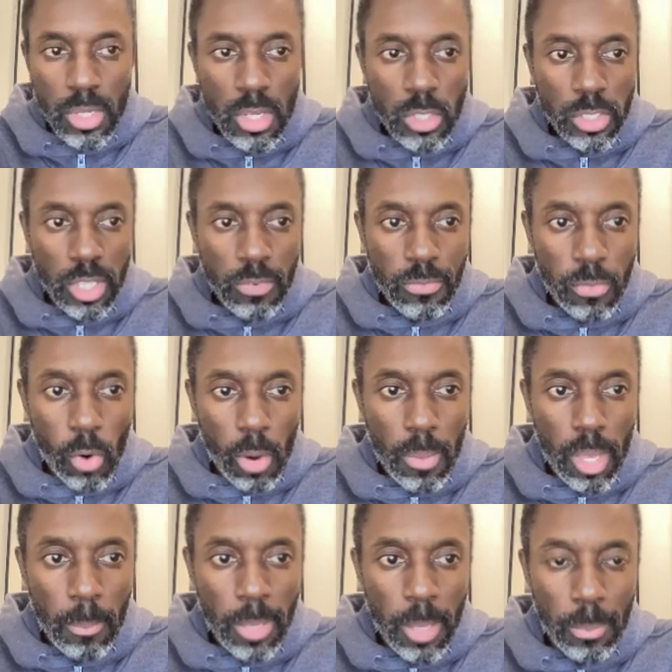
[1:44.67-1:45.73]
So you have 4
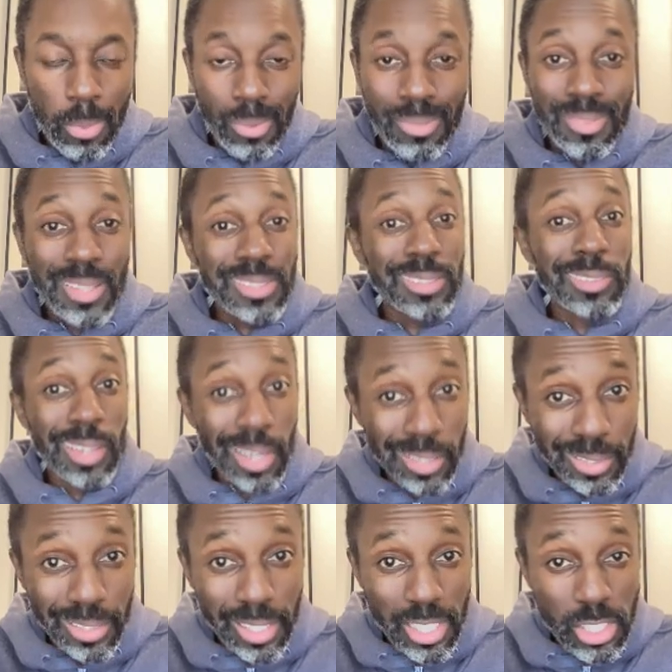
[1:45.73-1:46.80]
million people. That's a lot
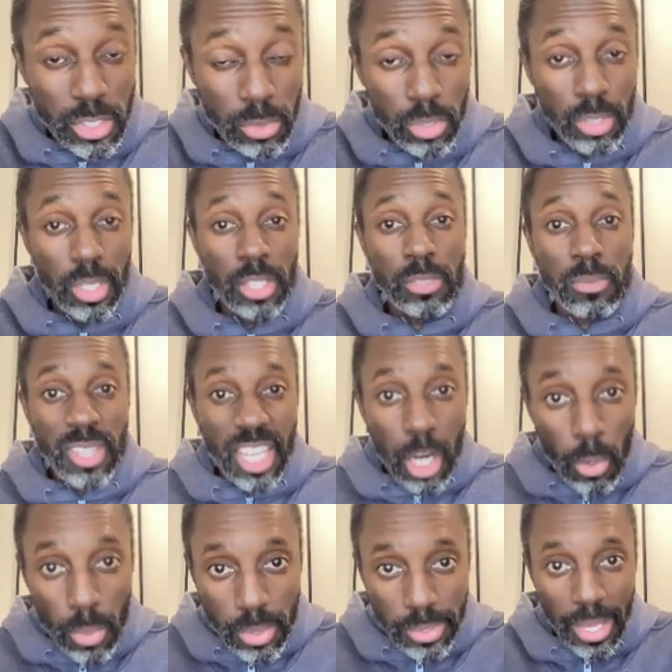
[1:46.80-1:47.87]
of leads. Let's
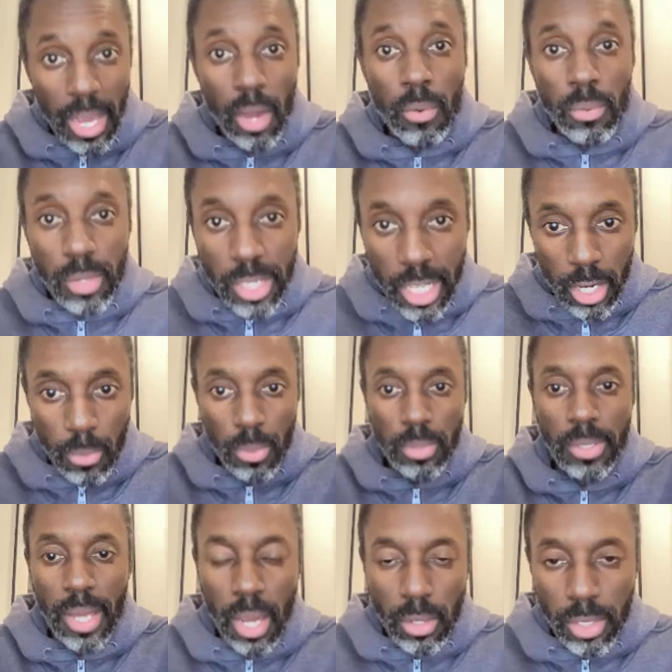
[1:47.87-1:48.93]
narrow it down, narrow it
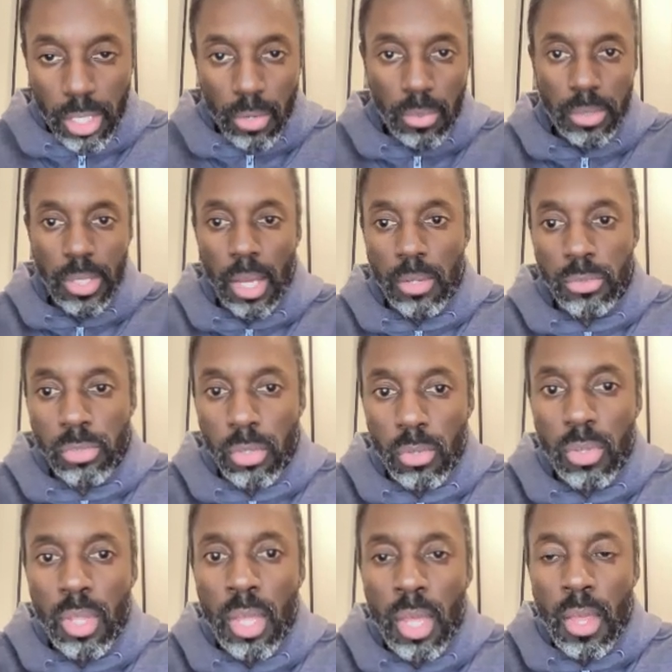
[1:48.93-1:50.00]
down, narrow it down. So the
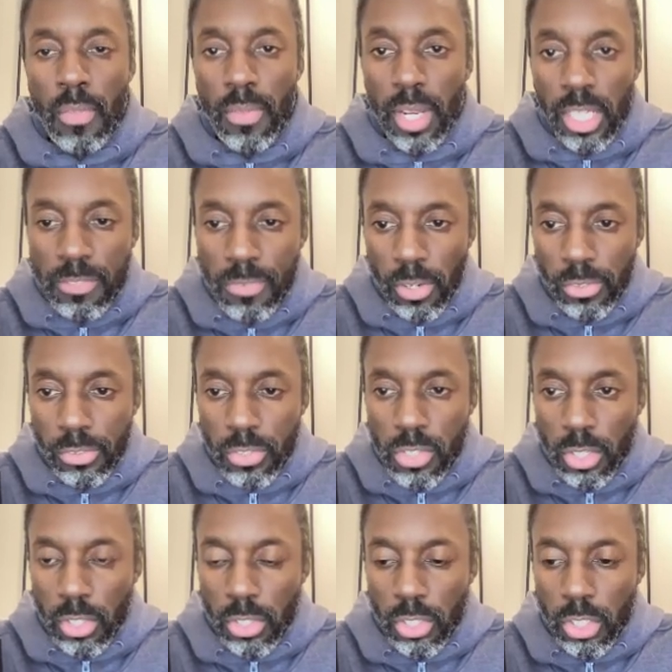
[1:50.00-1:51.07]
next filter you
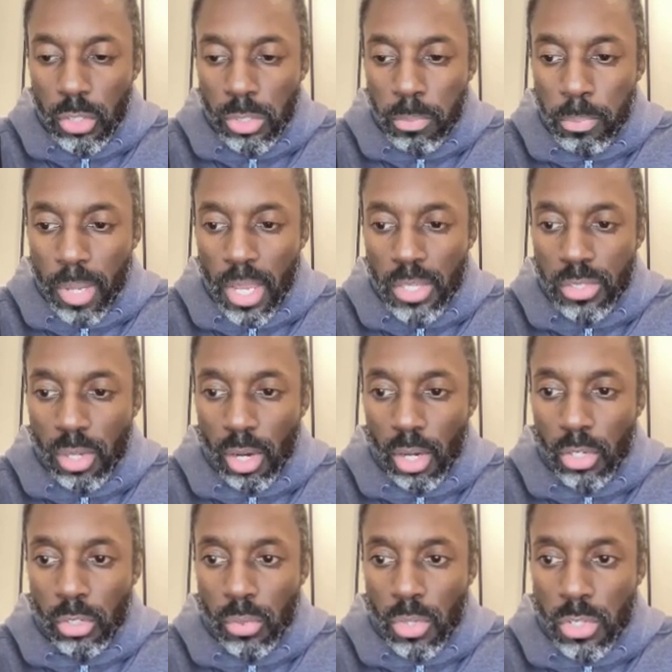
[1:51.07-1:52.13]
can do is based on
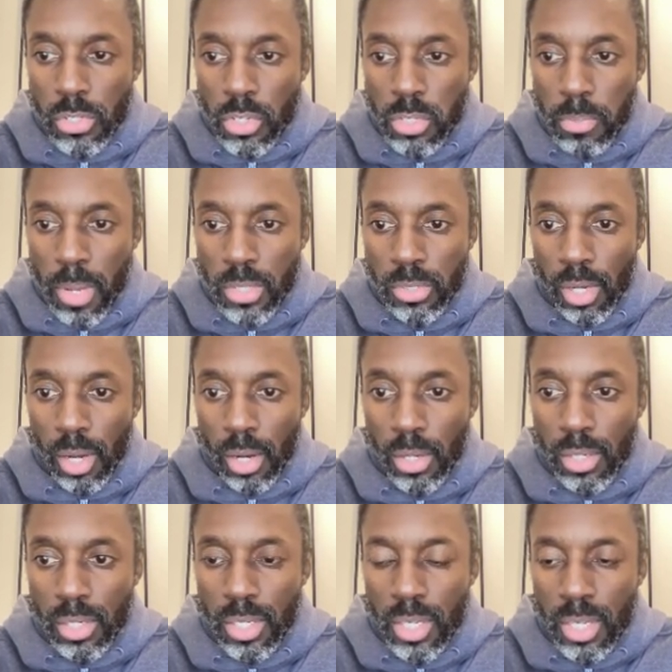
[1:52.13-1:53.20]
doing the search based
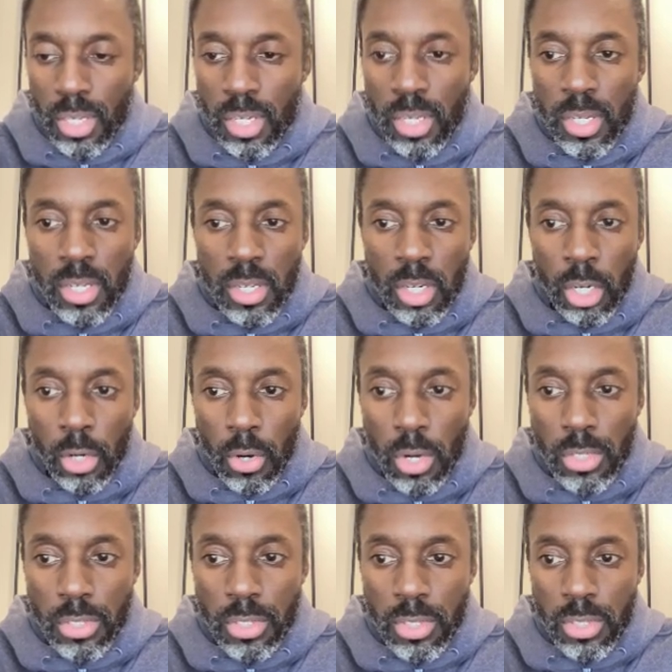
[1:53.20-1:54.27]
on
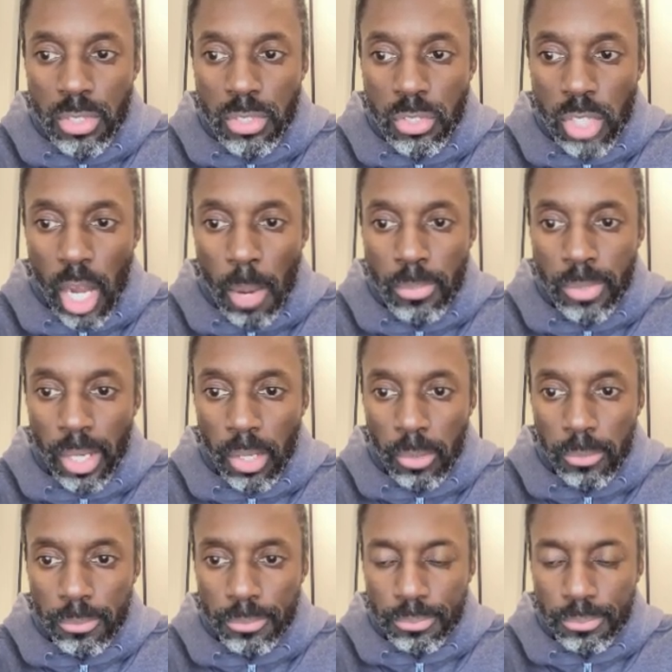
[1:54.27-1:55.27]
current job title.